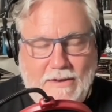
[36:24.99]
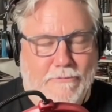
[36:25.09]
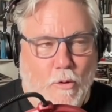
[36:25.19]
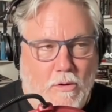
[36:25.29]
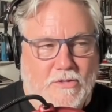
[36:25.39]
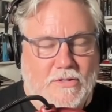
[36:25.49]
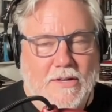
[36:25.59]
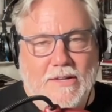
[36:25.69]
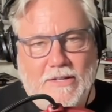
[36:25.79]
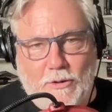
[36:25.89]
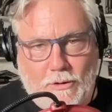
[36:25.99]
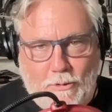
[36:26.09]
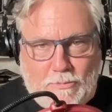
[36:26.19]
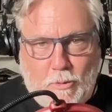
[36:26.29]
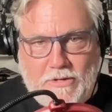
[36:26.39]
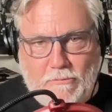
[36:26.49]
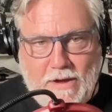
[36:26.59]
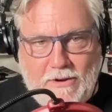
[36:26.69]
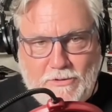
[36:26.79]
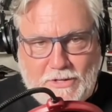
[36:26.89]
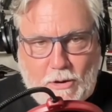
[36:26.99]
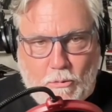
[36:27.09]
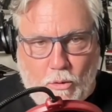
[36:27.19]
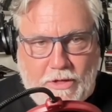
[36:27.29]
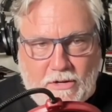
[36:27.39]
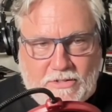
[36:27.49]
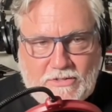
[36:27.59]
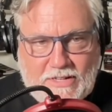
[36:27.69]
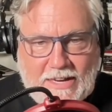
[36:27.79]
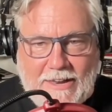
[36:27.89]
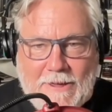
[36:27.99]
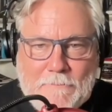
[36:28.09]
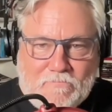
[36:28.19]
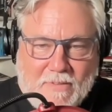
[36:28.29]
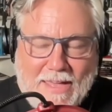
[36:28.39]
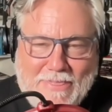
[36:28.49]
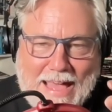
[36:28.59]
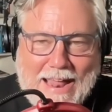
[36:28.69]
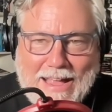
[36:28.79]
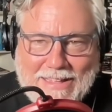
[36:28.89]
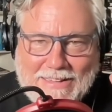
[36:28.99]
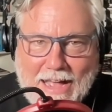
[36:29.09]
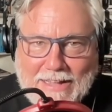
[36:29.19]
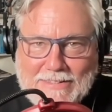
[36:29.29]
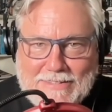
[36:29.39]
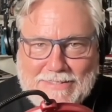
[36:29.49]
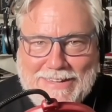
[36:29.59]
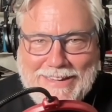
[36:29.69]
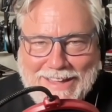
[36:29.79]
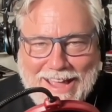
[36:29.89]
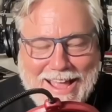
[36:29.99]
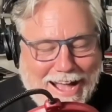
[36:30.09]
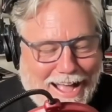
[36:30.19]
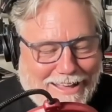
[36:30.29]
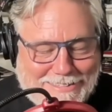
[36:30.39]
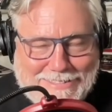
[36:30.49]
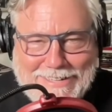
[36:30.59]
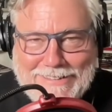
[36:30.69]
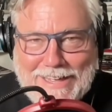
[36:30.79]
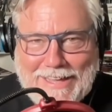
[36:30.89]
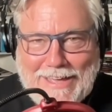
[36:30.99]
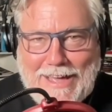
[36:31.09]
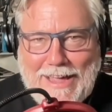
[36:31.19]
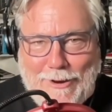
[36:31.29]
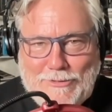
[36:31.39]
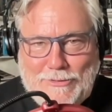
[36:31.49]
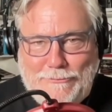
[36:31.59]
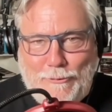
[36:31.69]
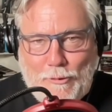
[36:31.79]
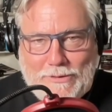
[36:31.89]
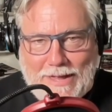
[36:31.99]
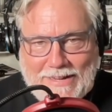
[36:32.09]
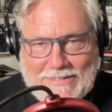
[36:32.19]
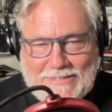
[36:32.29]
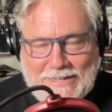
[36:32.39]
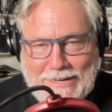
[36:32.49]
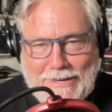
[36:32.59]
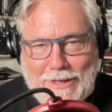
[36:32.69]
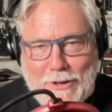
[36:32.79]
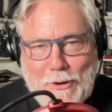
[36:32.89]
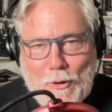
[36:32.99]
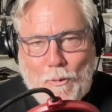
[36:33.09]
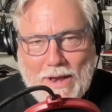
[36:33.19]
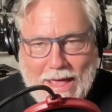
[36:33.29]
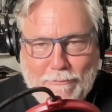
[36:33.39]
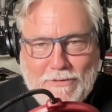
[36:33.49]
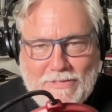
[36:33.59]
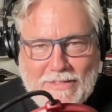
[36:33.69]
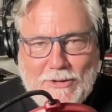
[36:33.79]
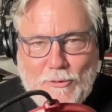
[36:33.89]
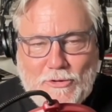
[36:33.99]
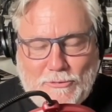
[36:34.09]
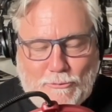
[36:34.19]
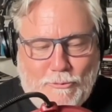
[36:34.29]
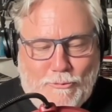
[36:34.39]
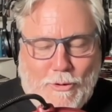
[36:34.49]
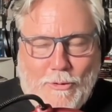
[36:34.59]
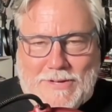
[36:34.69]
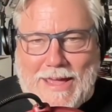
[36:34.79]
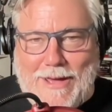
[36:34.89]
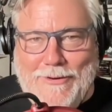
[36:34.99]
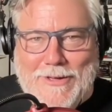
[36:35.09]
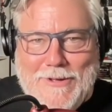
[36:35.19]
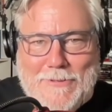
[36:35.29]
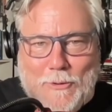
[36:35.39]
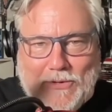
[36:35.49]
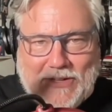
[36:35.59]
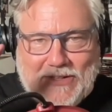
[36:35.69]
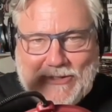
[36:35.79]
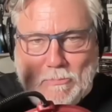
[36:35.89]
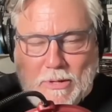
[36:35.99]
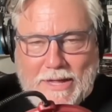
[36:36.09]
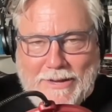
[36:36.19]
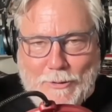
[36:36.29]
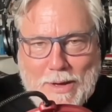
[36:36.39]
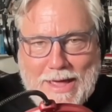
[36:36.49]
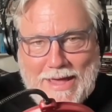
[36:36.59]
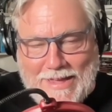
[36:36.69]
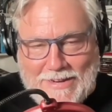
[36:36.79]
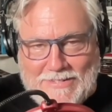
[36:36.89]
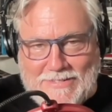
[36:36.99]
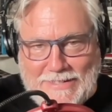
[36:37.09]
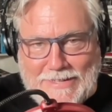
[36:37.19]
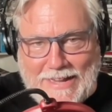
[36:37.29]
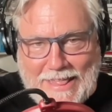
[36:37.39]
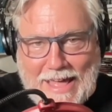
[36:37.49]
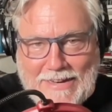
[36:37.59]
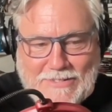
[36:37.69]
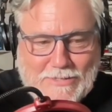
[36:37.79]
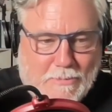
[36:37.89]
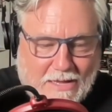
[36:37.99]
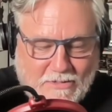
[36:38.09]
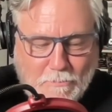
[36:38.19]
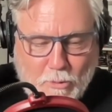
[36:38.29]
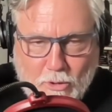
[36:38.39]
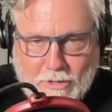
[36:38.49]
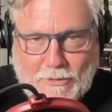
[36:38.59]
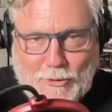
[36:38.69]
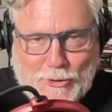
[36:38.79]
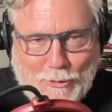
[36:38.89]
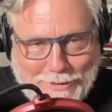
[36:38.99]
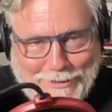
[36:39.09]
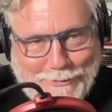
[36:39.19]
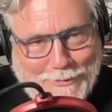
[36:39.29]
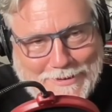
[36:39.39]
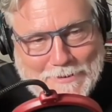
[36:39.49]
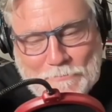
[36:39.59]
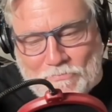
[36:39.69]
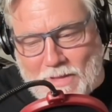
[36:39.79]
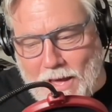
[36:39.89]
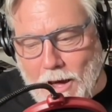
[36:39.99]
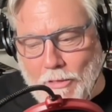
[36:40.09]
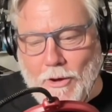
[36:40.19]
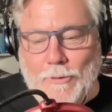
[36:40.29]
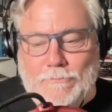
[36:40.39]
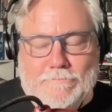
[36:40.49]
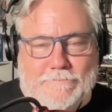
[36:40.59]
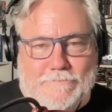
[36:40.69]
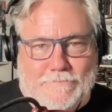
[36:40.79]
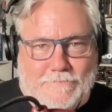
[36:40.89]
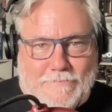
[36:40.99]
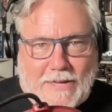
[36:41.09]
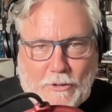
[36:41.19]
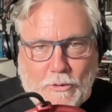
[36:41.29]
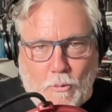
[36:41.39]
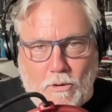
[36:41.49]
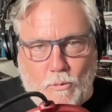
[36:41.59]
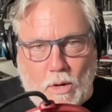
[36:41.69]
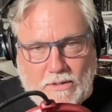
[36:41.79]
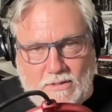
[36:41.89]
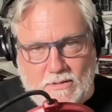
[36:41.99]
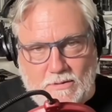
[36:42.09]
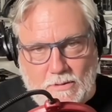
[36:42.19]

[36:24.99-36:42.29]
And of course, you can always point to Raiders and go, well, there's a scene. And that I can see like a Harrison Ford like scene when everything that you just wrote down was explained away in a scene like that. And somebody has a book and they're showing you, although it only worked once.